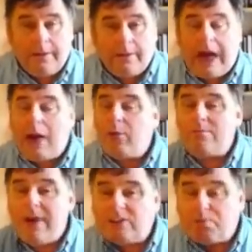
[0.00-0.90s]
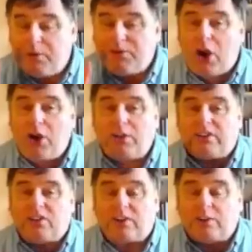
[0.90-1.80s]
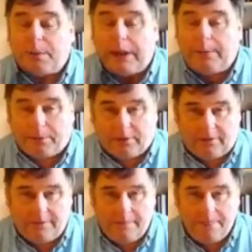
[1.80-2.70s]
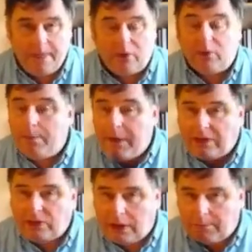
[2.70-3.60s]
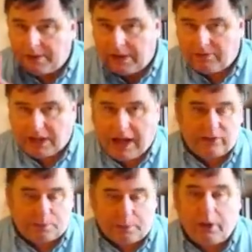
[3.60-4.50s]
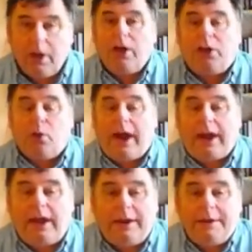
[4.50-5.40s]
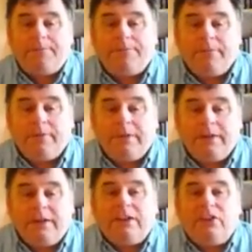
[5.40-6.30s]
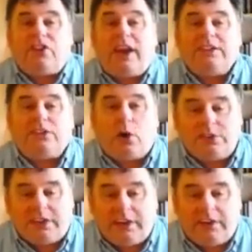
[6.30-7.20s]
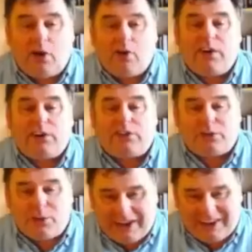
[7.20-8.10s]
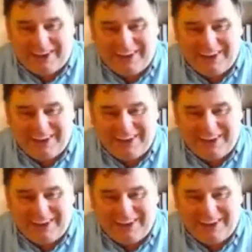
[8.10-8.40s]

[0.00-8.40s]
I would much prefer that such people repented and believed the gospel the way Jane Doe did in Roe versus Wade